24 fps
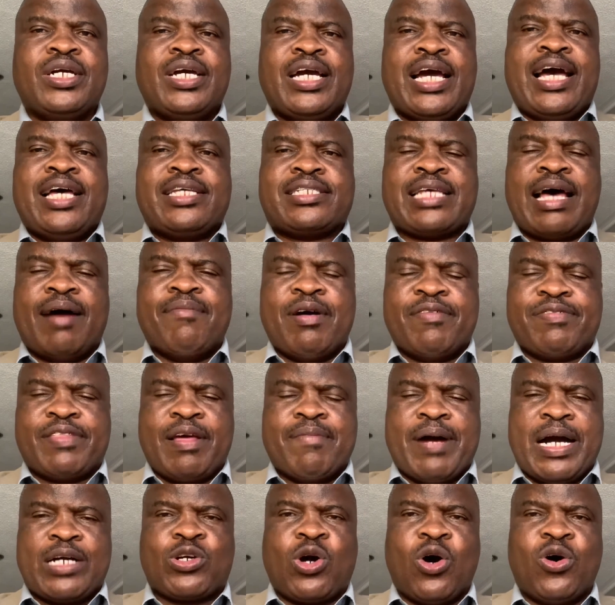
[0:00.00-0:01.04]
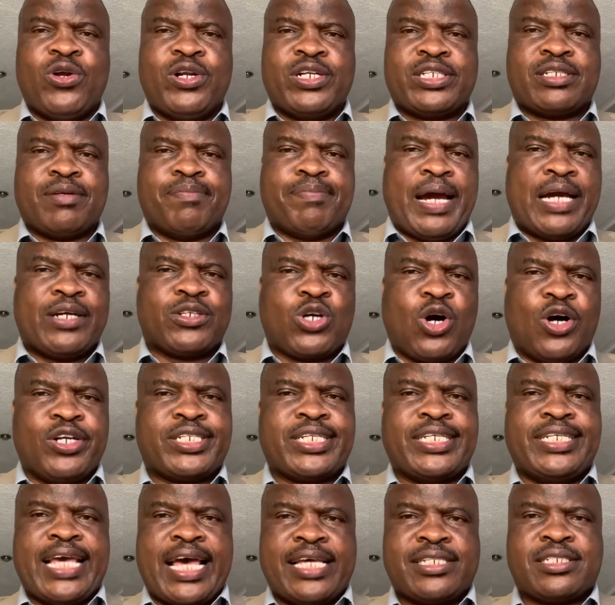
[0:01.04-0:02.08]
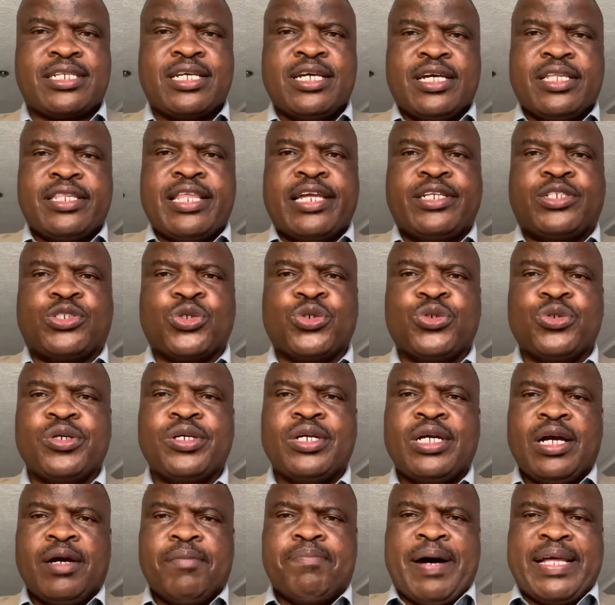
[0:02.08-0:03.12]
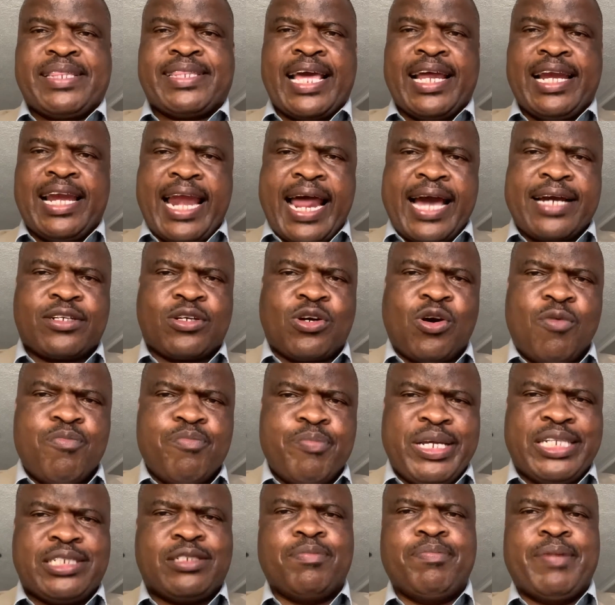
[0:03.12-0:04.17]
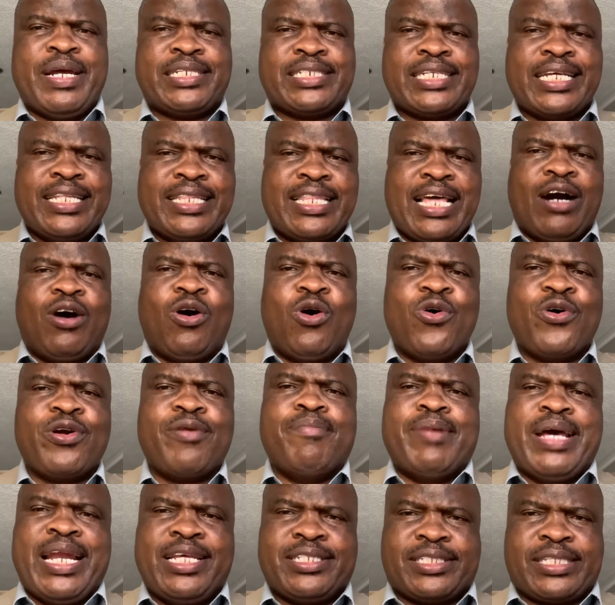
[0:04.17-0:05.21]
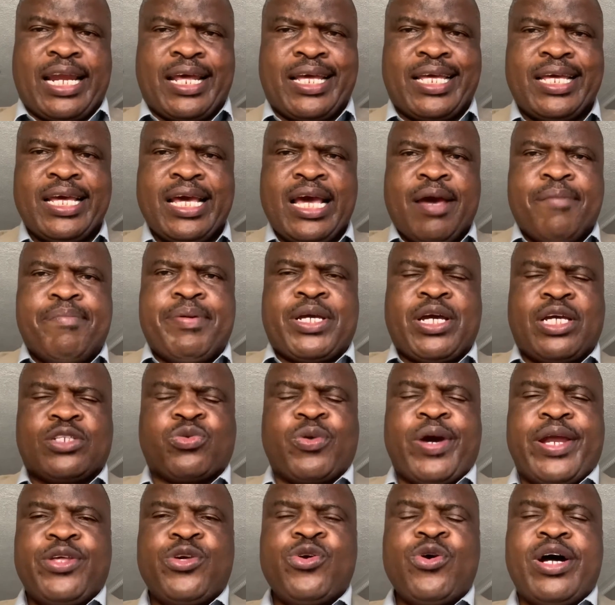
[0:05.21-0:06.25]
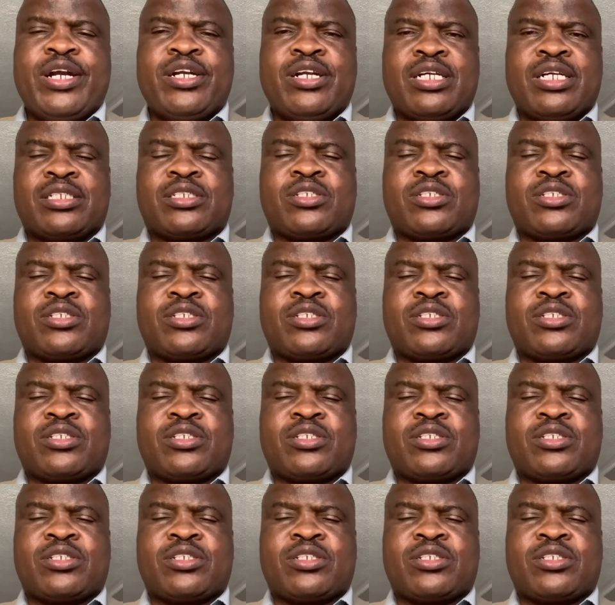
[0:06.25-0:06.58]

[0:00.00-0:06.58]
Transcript: And some of them are called by God. Yes, they do. But they lack commitment in their own ministry. Because when you are not